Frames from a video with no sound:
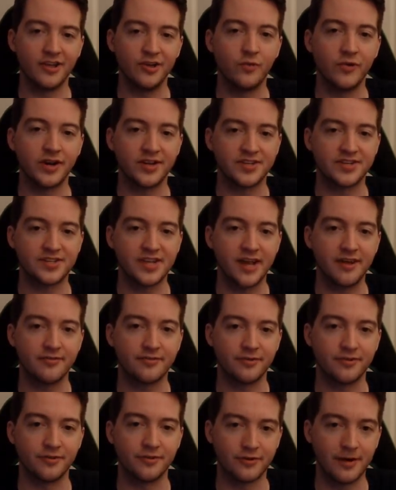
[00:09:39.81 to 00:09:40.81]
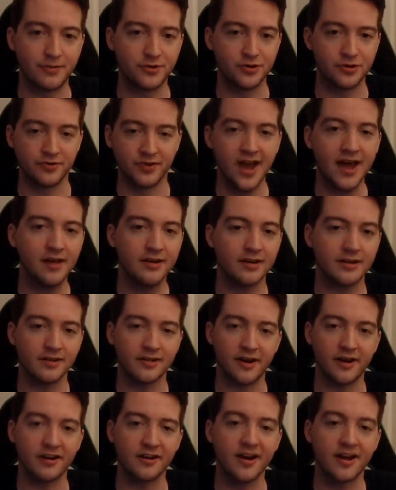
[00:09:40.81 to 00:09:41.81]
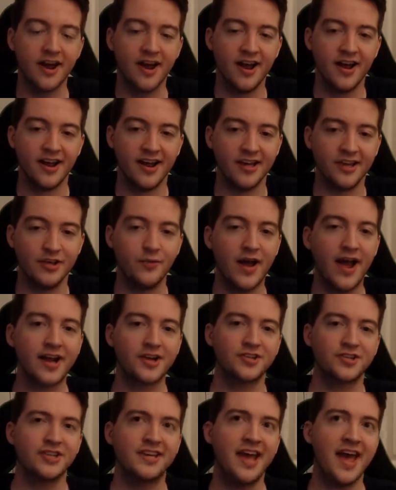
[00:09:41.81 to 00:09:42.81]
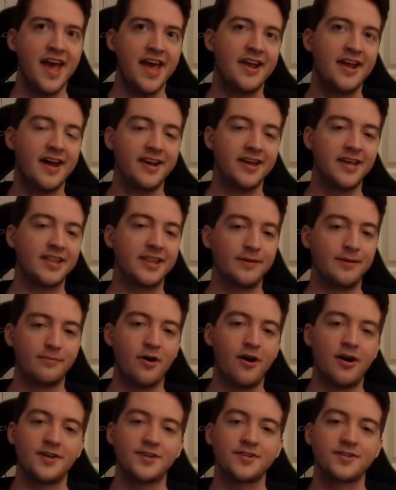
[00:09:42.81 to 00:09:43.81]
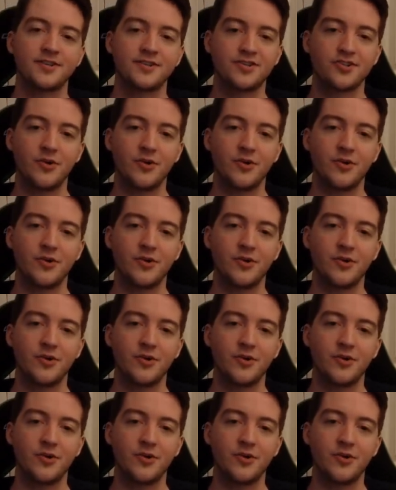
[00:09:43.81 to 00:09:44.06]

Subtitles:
you want to stand for the Rupture Reality there, you actually cannot hit the boss.